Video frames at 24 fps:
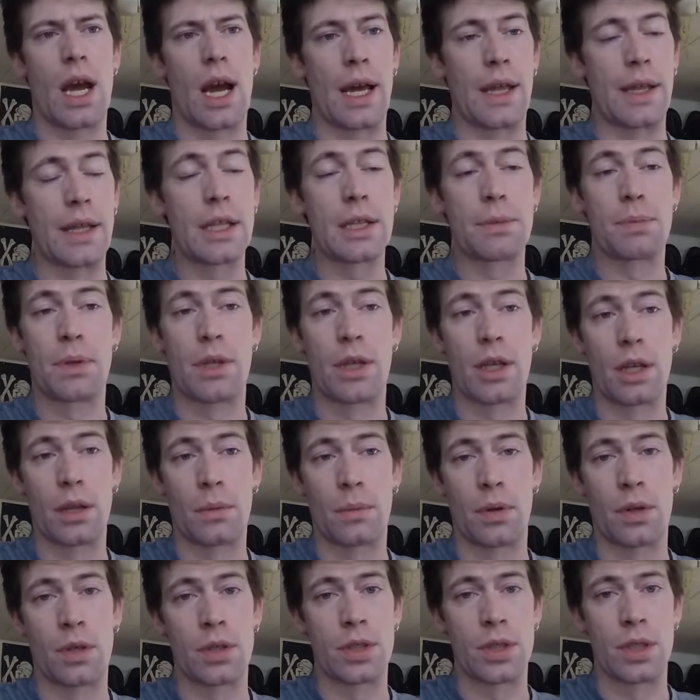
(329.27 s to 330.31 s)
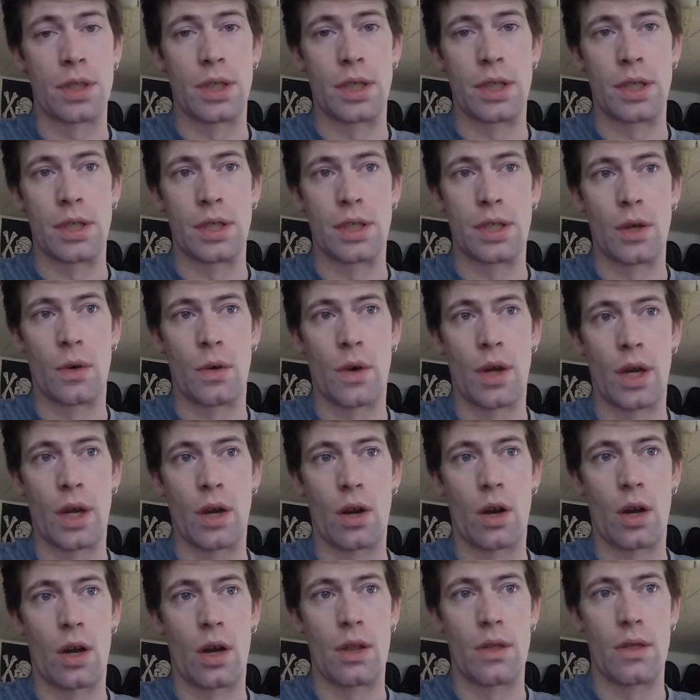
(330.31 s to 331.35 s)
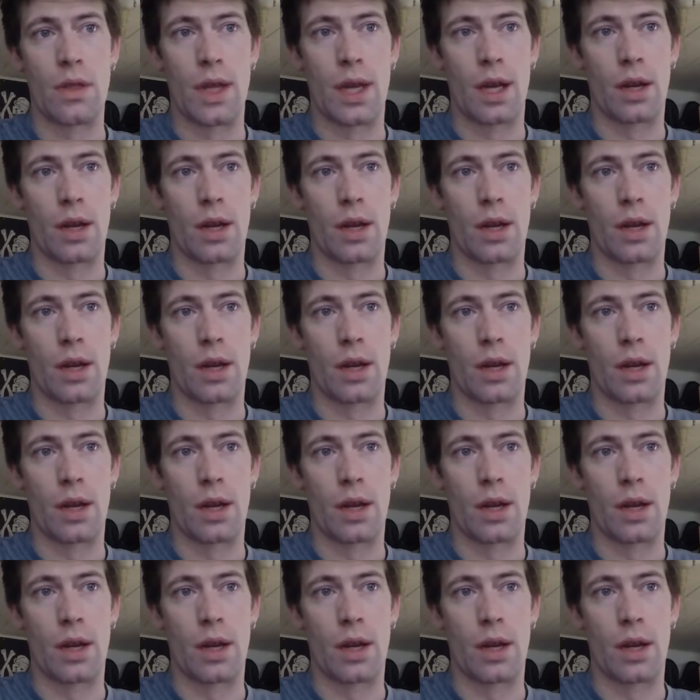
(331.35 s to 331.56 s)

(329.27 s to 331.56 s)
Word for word: I think this particular person is going on